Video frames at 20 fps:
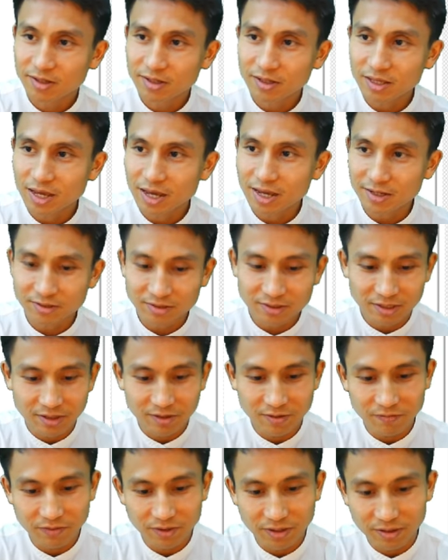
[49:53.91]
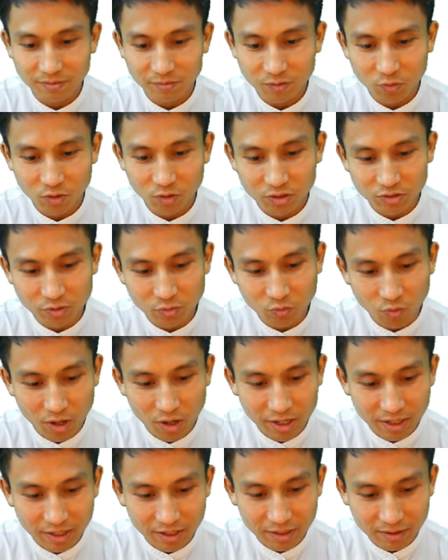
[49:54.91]
Yeah, instead of quadrant
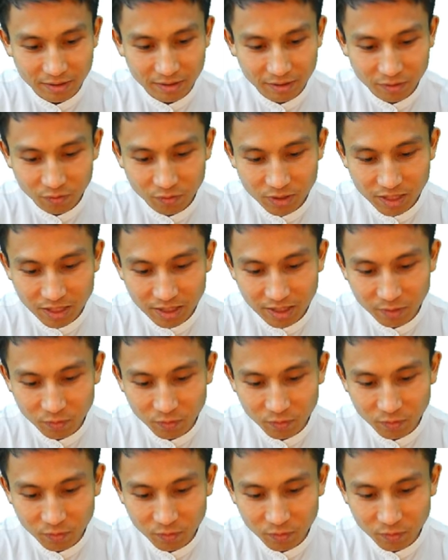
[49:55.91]
1 and 3,